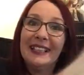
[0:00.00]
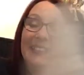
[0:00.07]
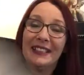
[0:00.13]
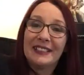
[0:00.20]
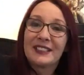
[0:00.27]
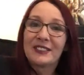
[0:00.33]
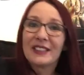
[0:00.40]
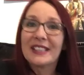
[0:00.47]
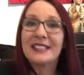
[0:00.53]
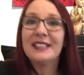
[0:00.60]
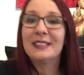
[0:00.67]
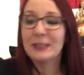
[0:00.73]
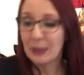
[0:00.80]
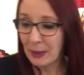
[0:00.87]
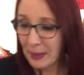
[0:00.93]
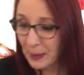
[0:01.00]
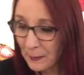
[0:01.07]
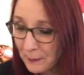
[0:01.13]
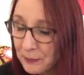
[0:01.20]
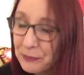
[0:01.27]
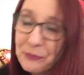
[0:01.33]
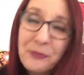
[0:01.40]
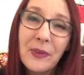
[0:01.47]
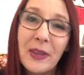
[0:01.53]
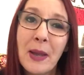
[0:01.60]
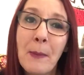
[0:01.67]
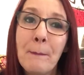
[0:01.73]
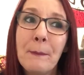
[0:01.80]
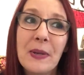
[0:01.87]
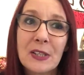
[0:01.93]
So this is um,
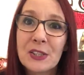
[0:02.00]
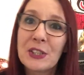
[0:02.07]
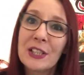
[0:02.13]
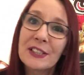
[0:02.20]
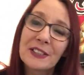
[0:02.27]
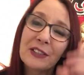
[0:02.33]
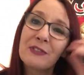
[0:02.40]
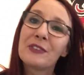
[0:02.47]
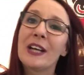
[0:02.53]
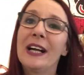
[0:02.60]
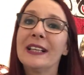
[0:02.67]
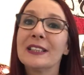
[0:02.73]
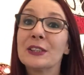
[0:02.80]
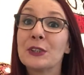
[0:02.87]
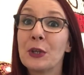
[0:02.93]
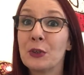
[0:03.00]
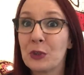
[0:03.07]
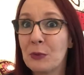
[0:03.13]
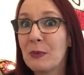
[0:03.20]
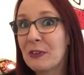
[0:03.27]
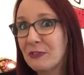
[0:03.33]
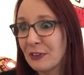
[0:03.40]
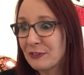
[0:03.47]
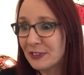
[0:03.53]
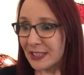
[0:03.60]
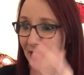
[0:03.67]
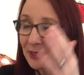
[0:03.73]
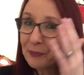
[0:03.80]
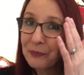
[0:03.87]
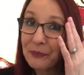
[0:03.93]
Bergère de France Goomy 50
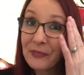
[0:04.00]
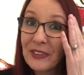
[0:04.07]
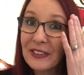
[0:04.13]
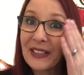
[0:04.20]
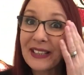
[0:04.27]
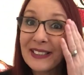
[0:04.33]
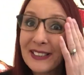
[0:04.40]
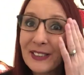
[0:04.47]
right?